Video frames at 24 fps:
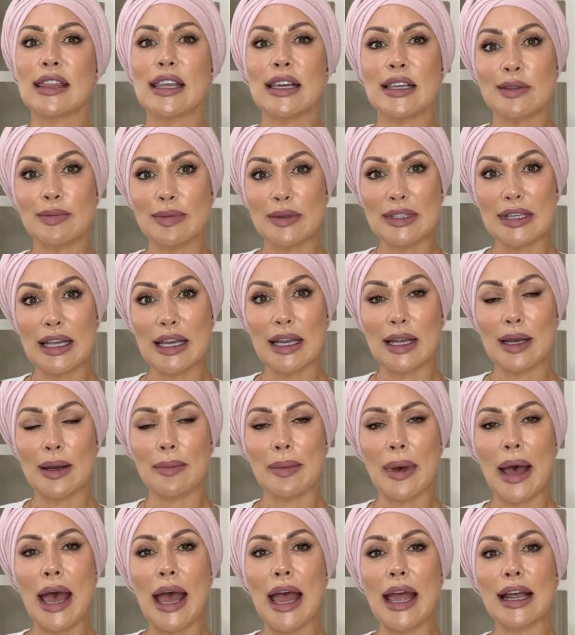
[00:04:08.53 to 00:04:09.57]
This particular
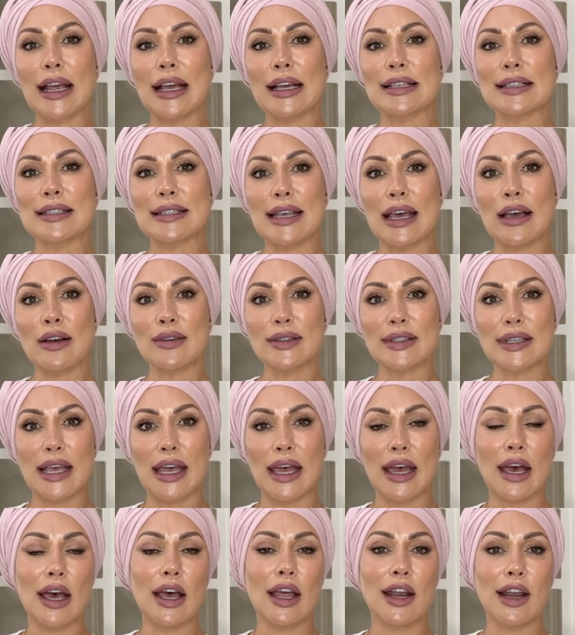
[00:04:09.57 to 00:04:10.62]
bag sells
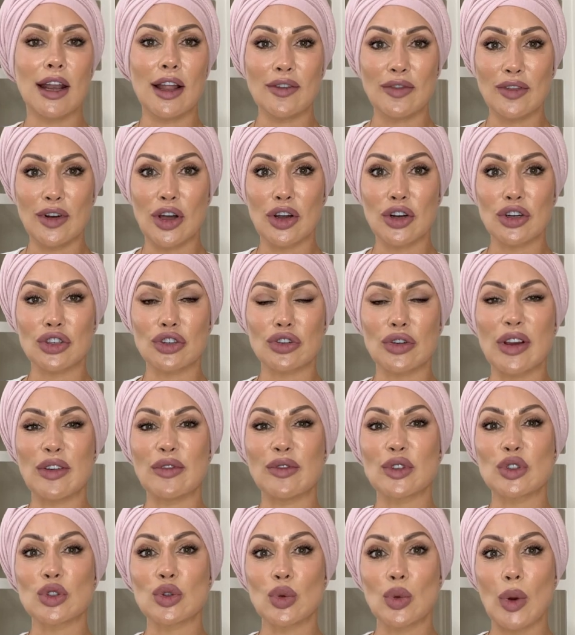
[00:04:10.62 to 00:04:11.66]
here at Love Luxury
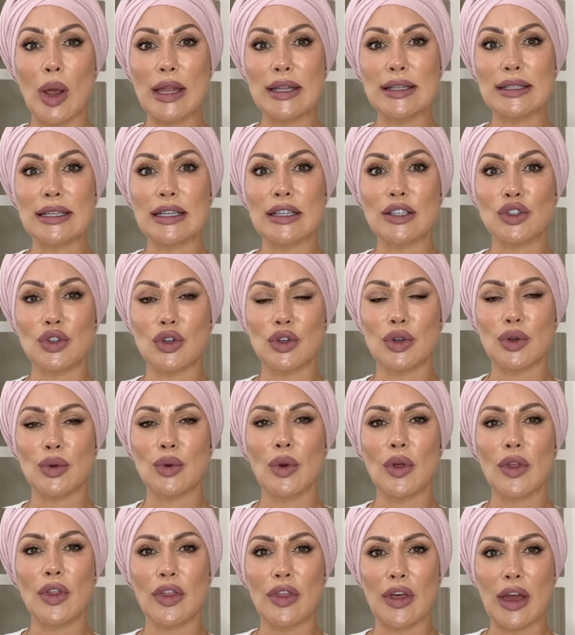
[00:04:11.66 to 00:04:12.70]
for
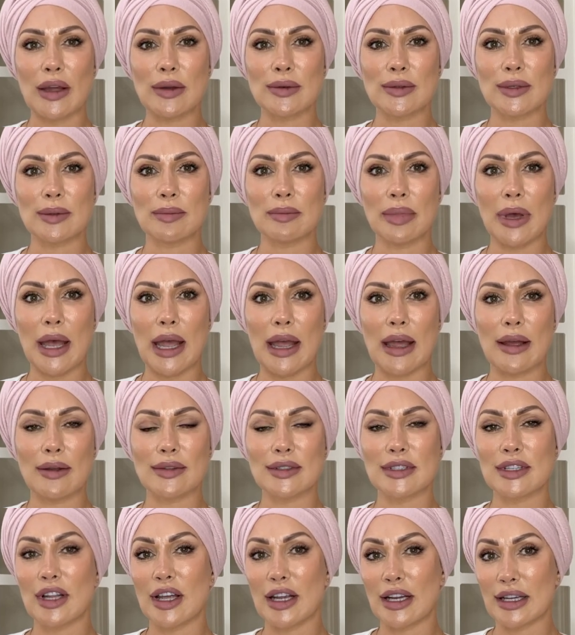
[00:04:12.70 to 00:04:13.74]

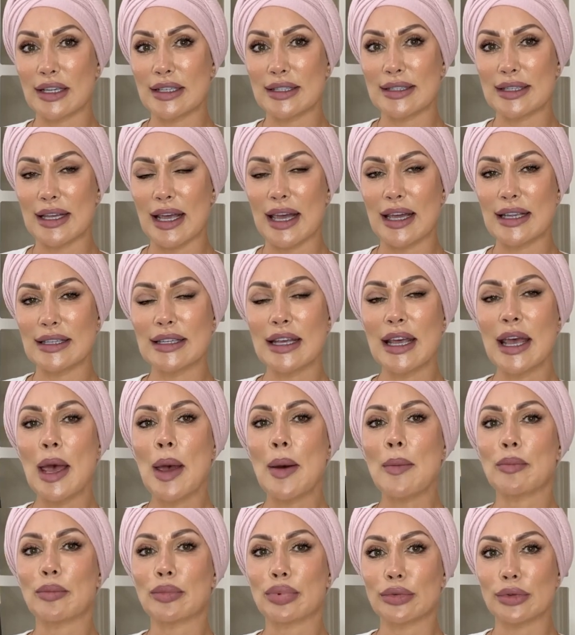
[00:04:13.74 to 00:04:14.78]
£22,000. Like I said,
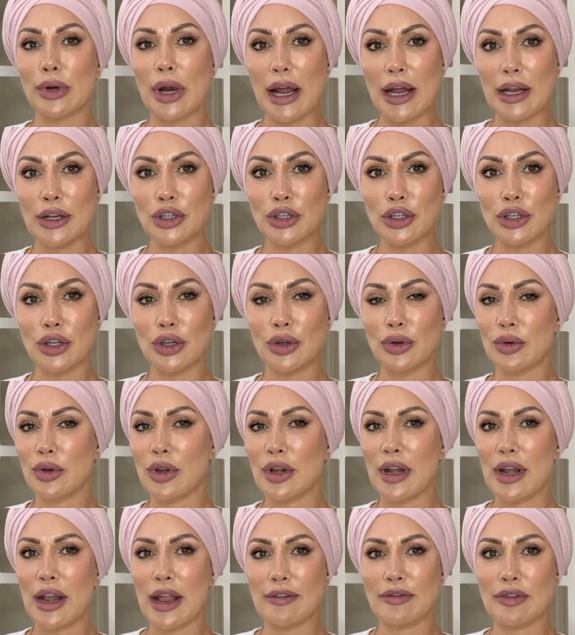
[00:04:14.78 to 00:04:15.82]
brand new,
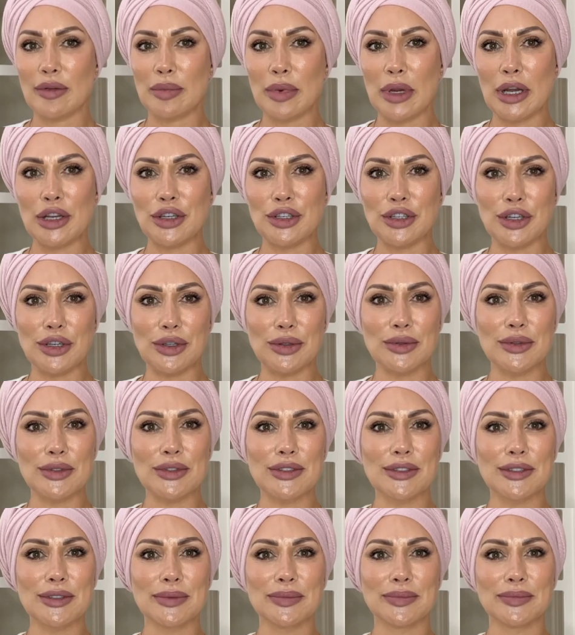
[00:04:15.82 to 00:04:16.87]
never been
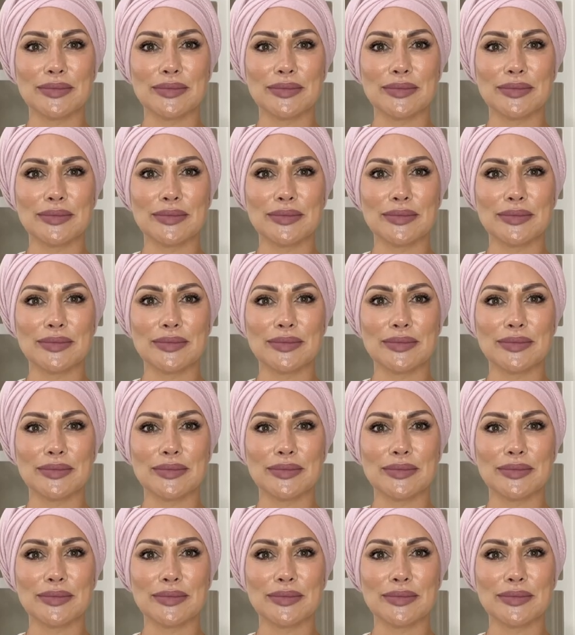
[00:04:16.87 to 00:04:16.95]
used.